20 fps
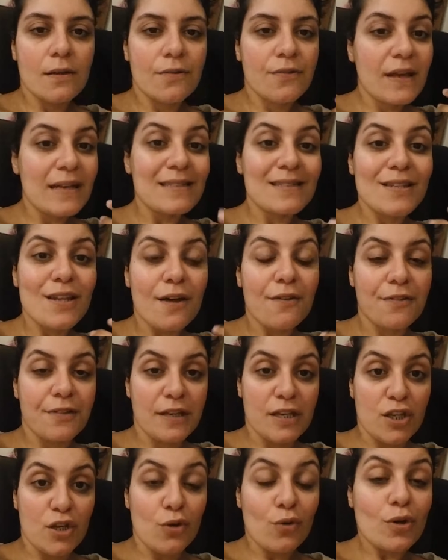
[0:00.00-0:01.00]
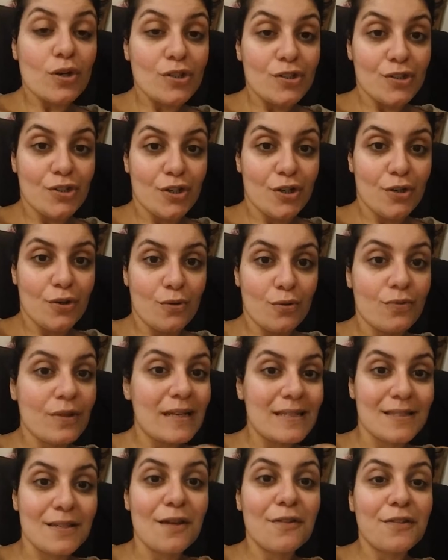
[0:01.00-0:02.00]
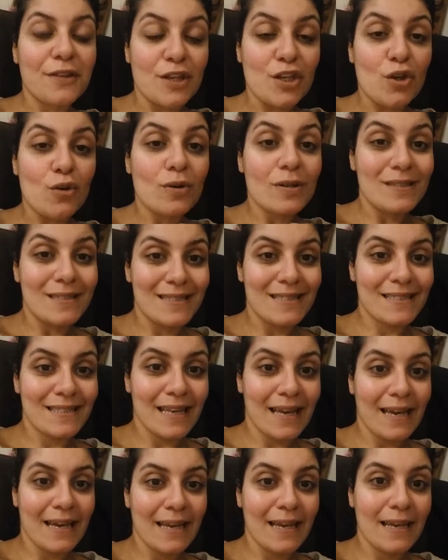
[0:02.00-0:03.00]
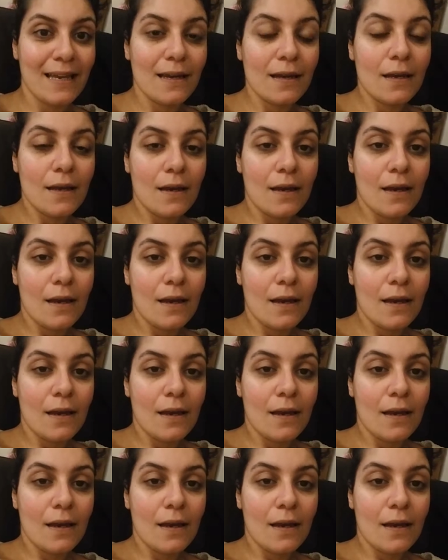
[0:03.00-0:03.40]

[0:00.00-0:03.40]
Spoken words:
There's nothing you can do. There's nothing you can say.